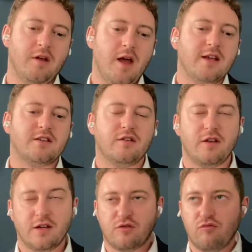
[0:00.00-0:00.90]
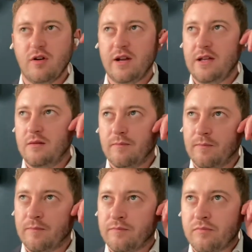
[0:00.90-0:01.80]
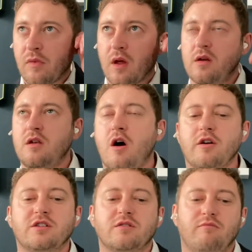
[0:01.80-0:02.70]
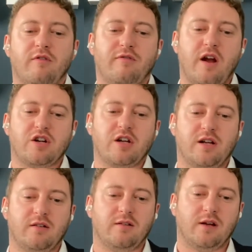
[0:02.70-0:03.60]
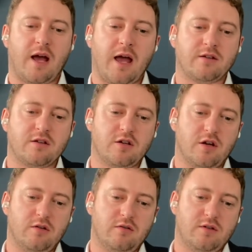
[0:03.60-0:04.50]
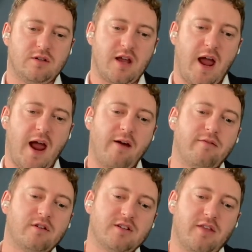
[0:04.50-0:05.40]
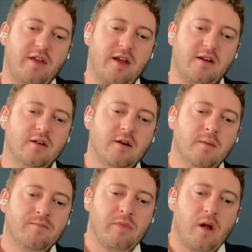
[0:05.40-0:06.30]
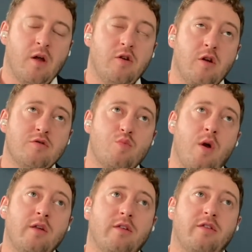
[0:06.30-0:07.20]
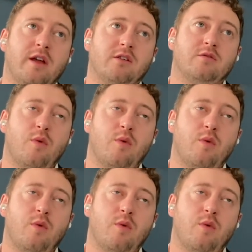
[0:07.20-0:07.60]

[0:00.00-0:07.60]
It's a really nice and refreshing attitude to have, because I think, and one of the things when